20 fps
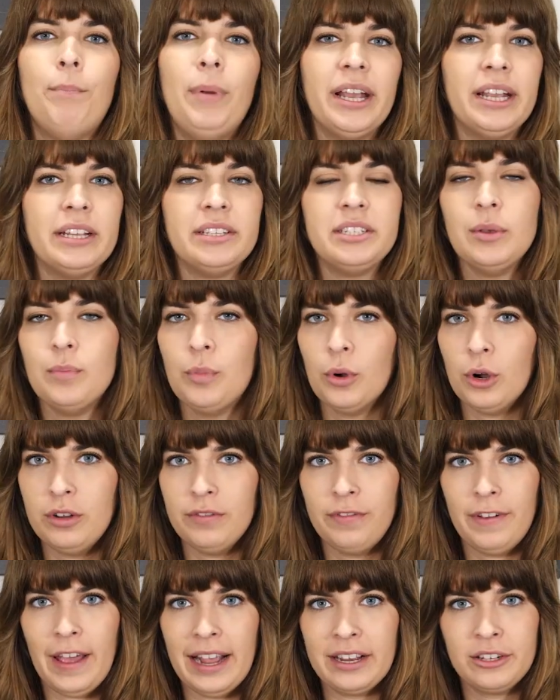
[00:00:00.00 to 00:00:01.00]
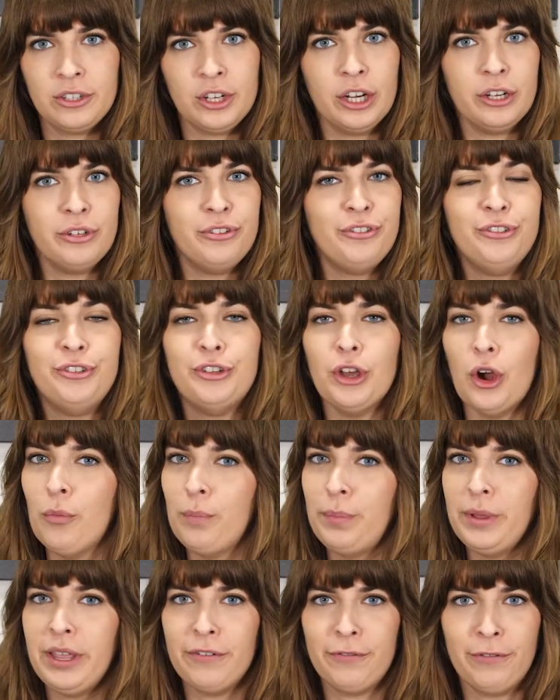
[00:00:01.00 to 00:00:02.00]
Biggest important factor,
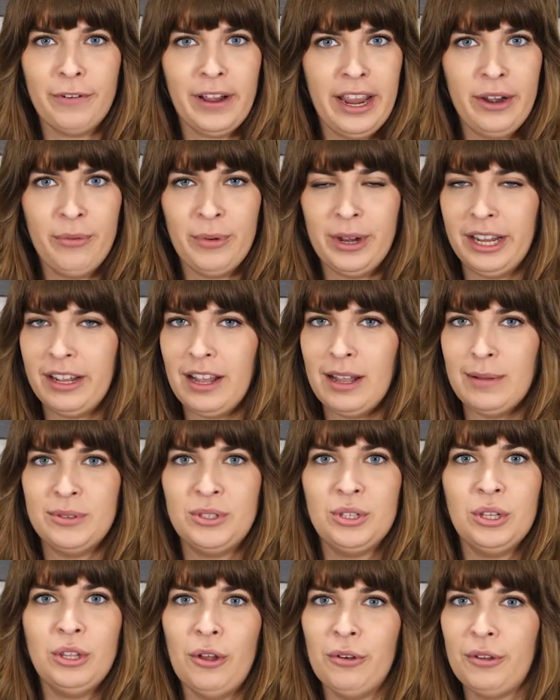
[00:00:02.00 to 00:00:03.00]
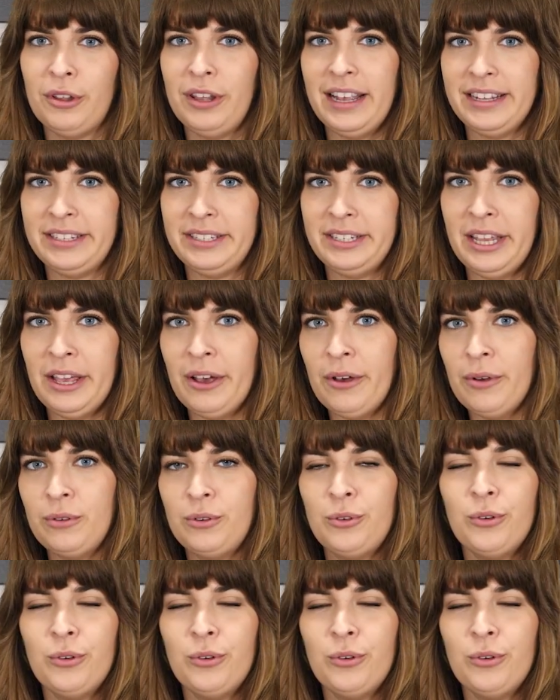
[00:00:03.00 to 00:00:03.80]
don't be afraid when it comes to local SEO.